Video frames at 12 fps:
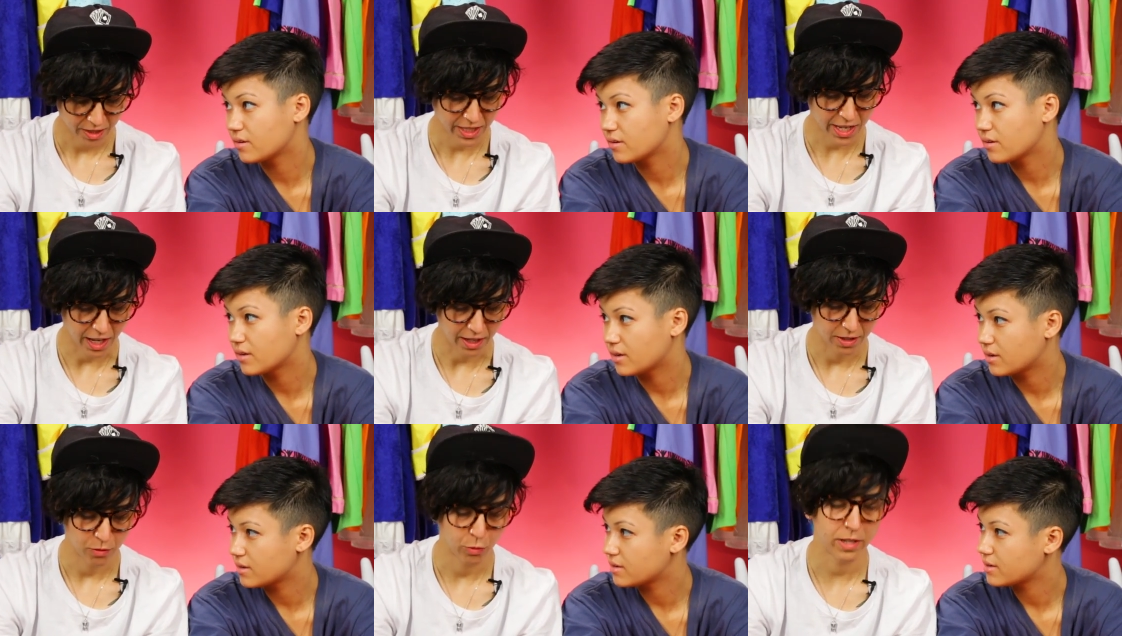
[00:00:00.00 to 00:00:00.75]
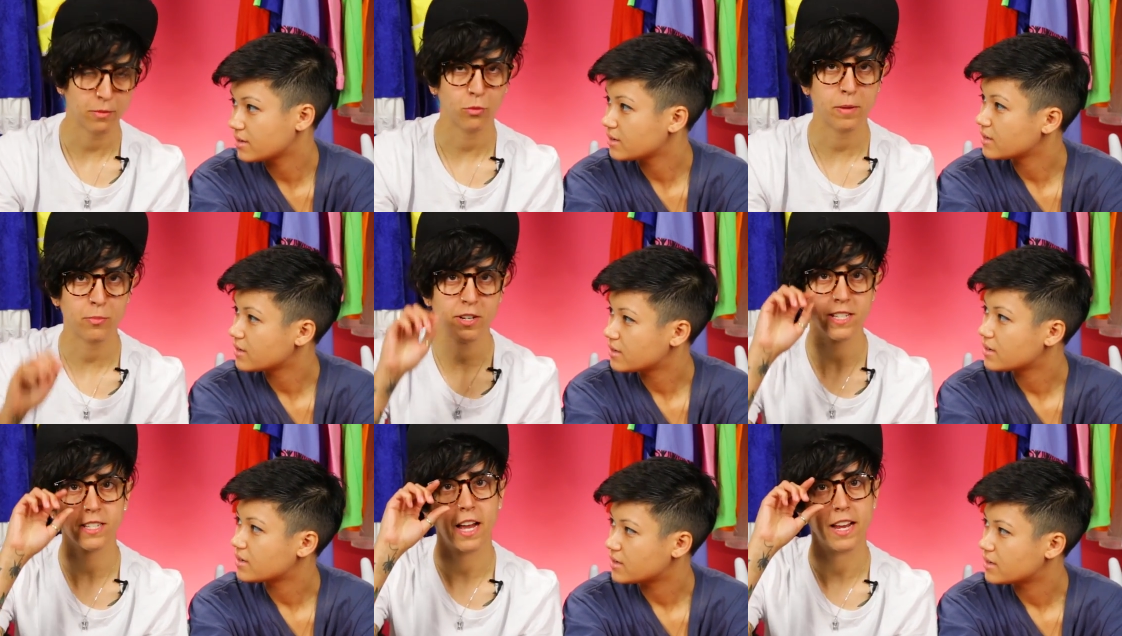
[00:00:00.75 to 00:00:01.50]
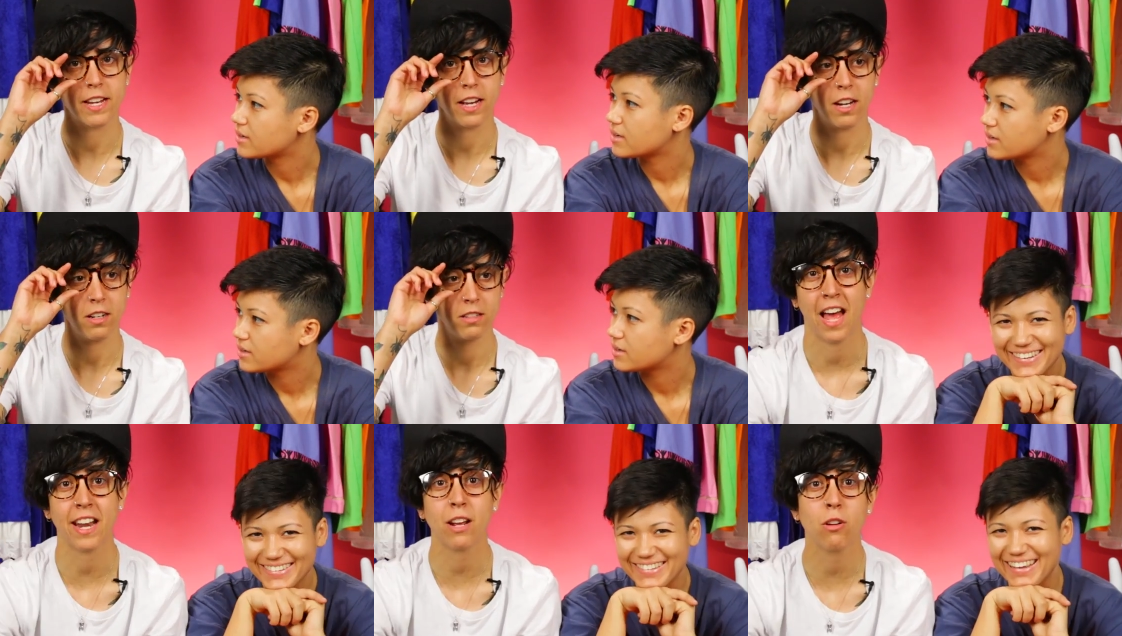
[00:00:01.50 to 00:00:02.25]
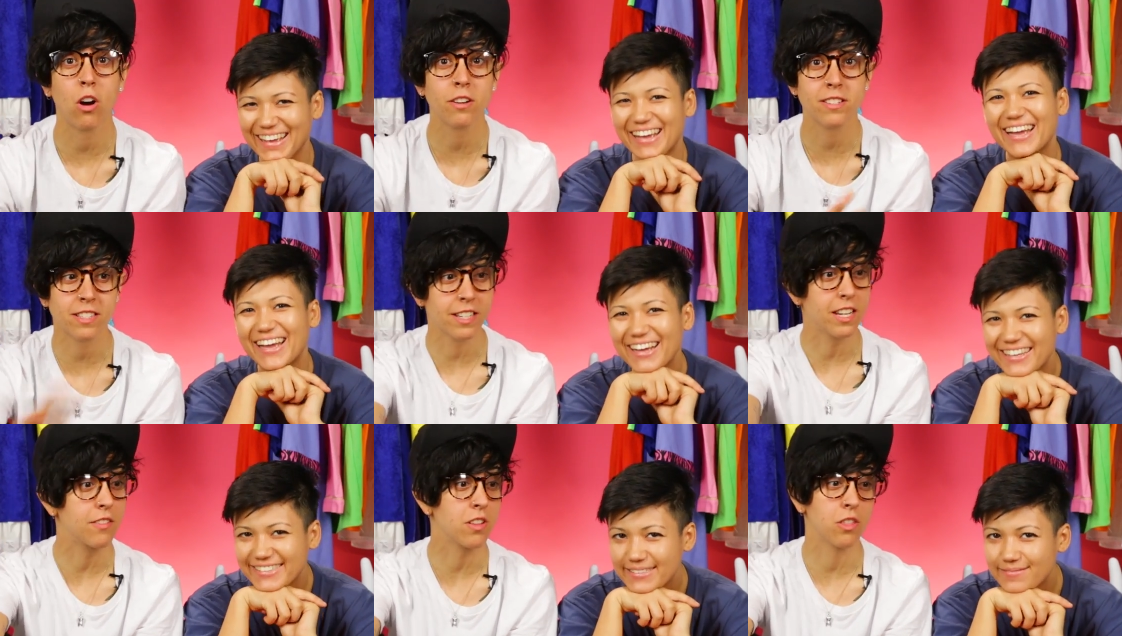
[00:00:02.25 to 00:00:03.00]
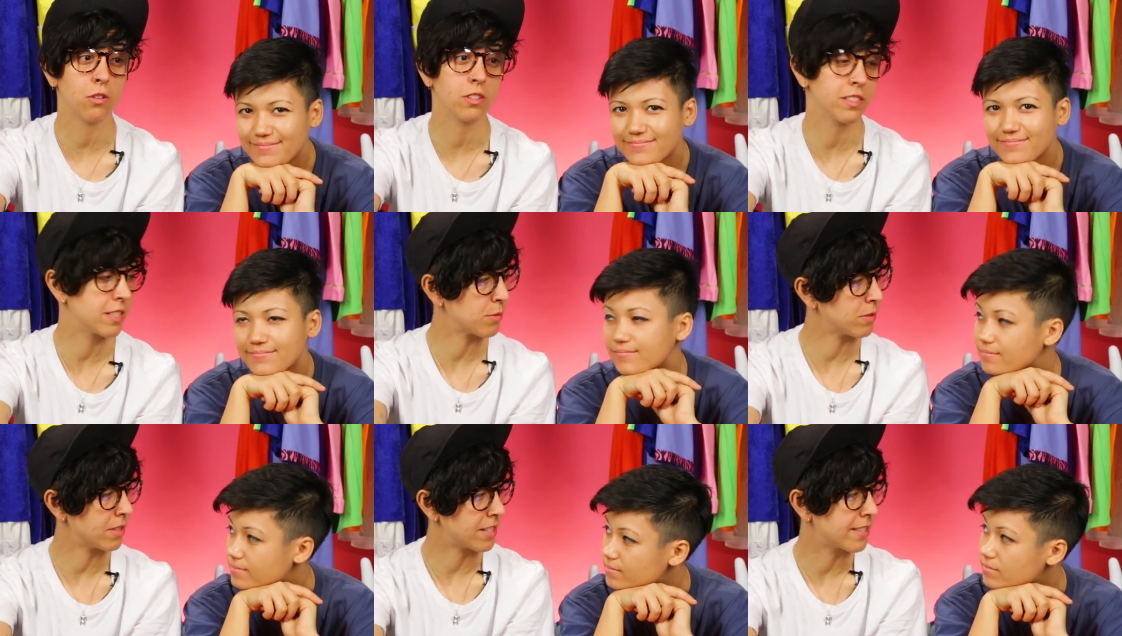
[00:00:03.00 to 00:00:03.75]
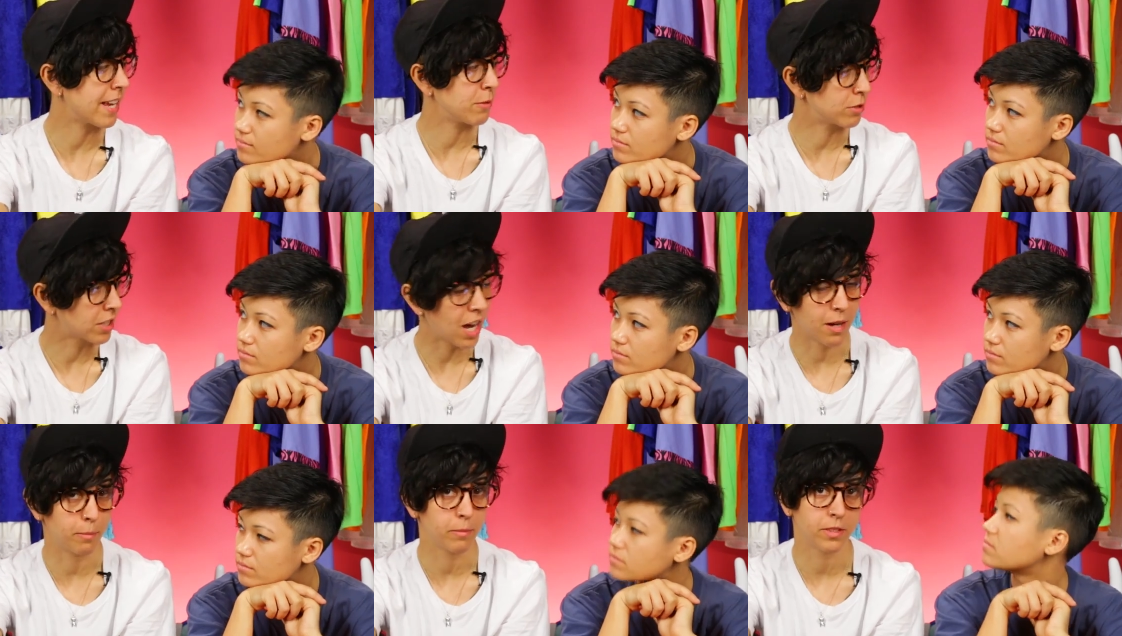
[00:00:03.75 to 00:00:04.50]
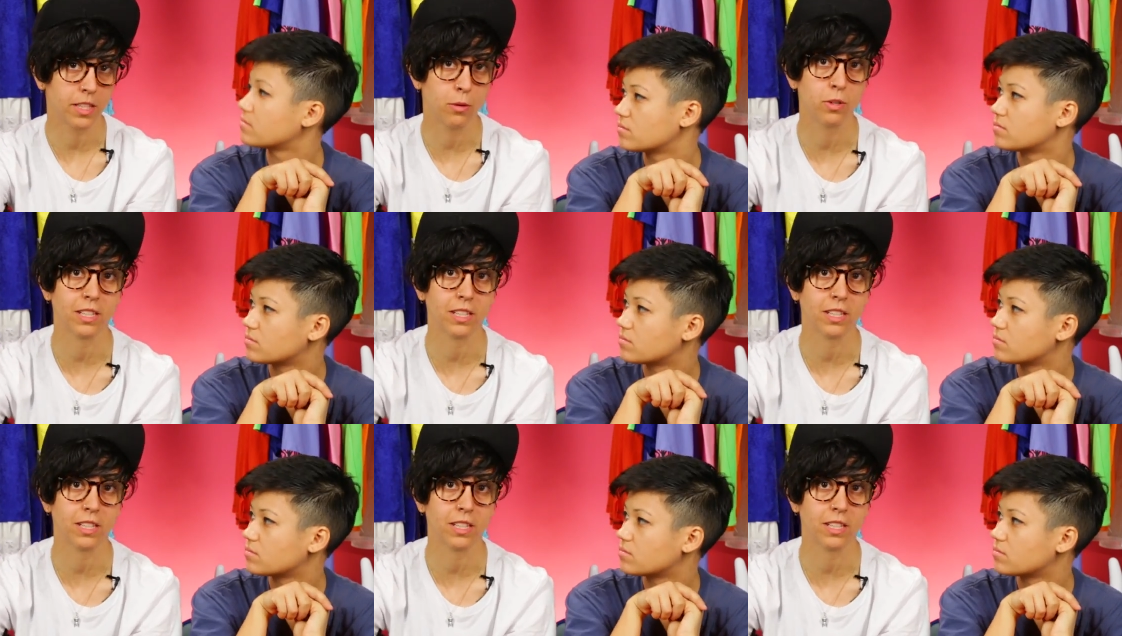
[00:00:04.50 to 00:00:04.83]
Speaker 1: yeah, we're, we're pretty tight now. And okay. I honestly never thought this this day would come. There